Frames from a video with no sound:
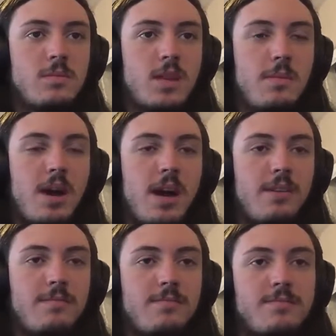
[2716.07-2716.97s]
Come
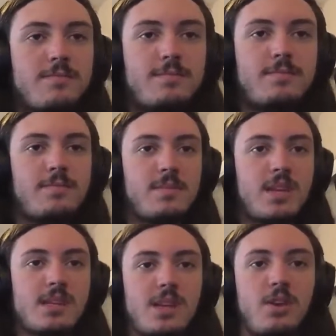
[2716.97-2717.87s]
on.
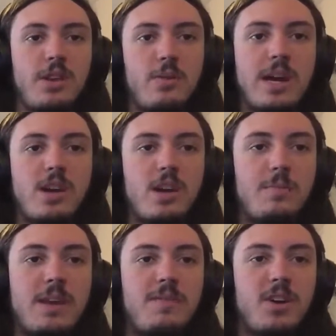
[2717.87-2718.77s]
It's the only way you're gonna
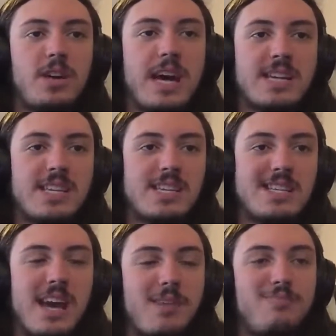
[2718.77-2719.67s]
beat Vilgax this
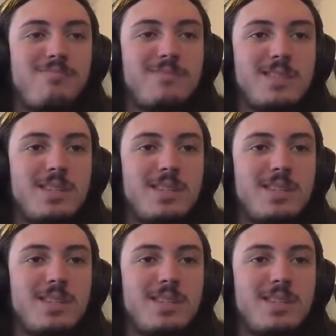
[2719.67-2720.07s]
time.